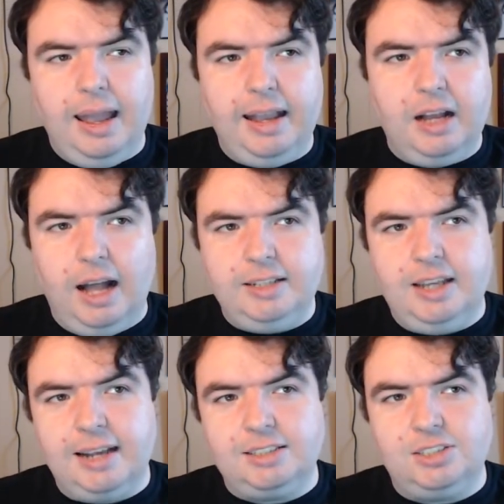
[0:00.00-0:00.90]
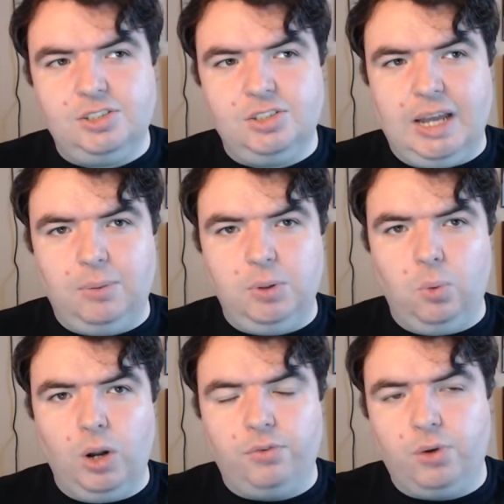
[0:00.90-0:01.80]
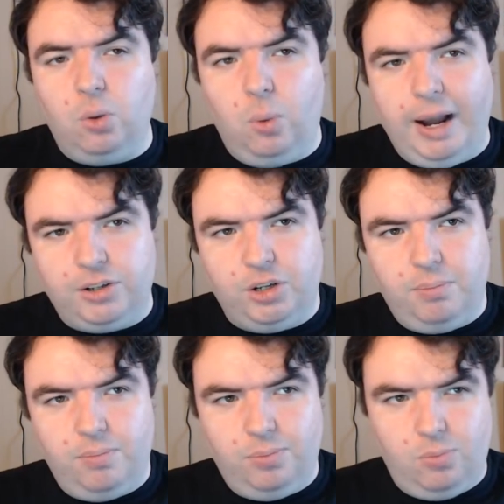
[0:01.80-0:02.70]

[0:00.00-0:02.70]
a context that would work for a wider